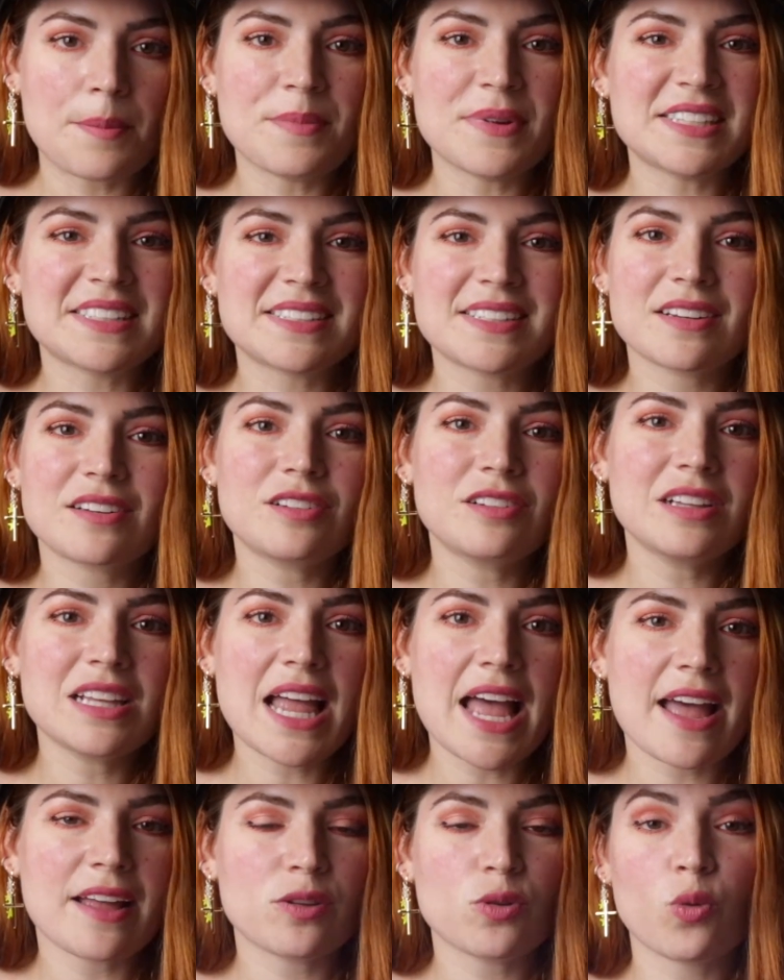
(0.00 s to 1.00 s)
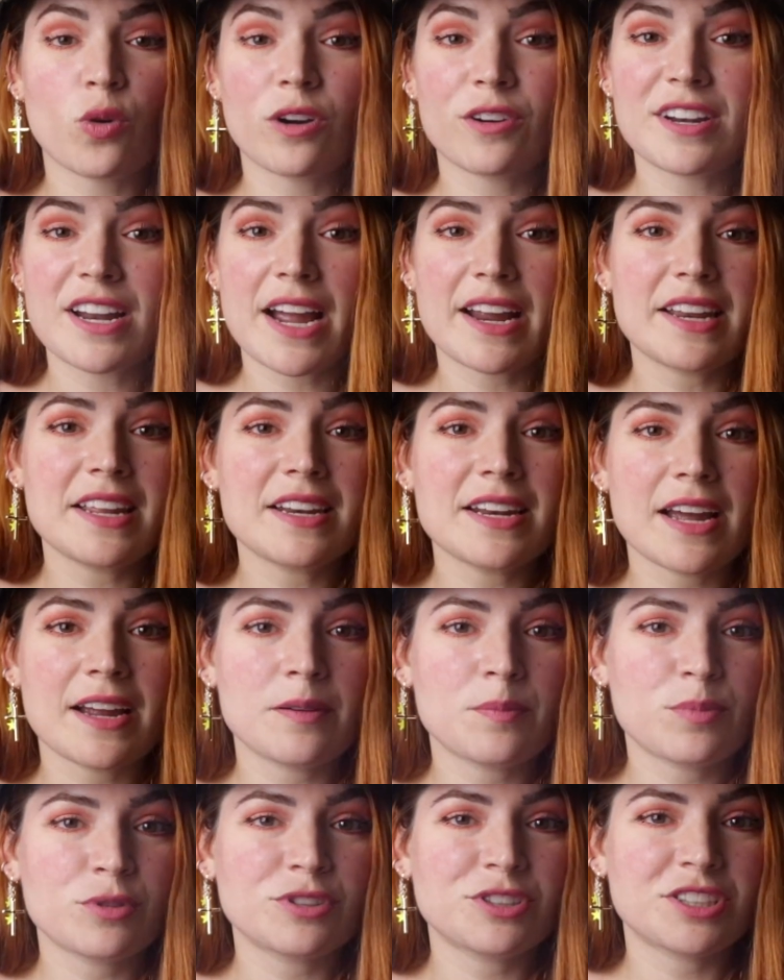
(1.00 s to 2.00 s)
mystical land where
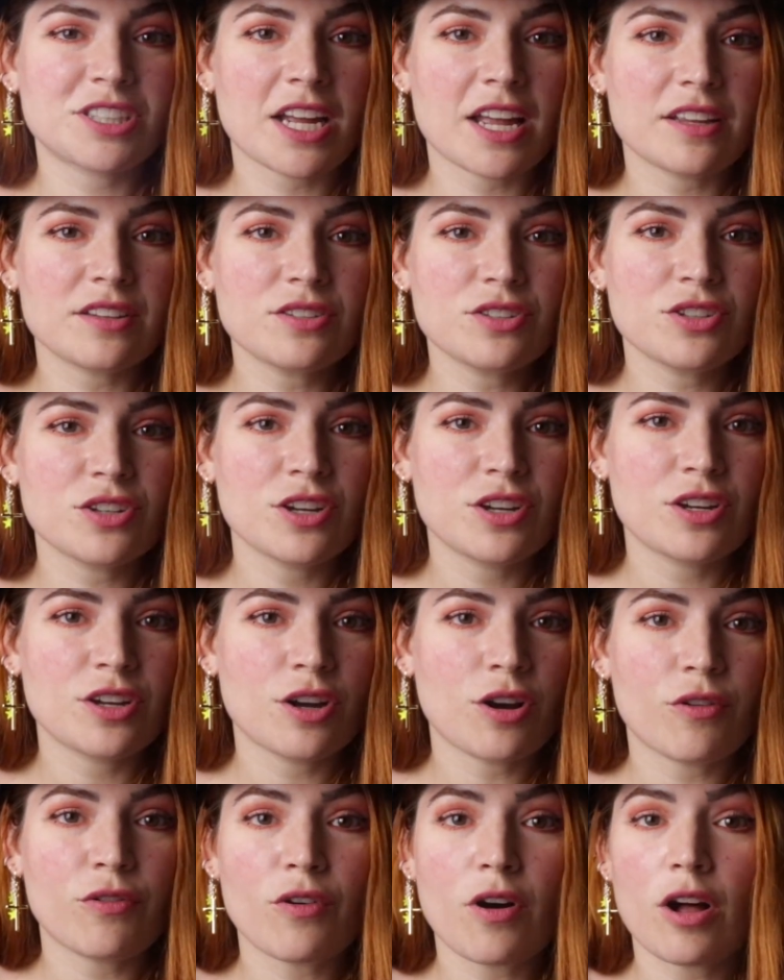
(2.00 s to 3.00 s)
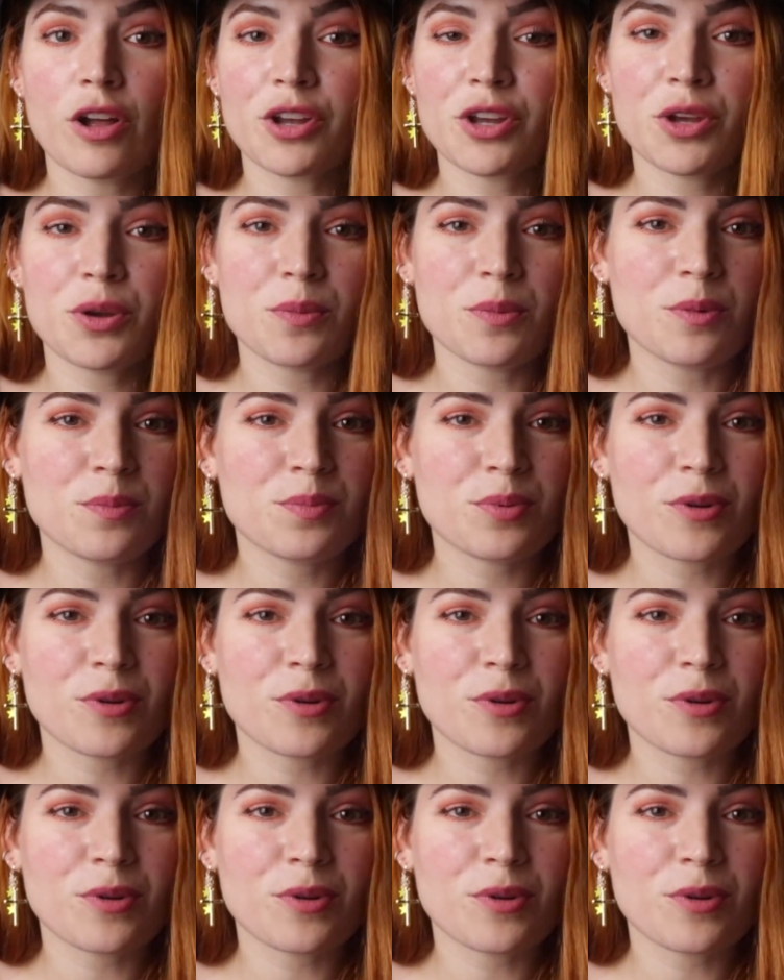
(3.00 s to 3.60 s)
99% of all human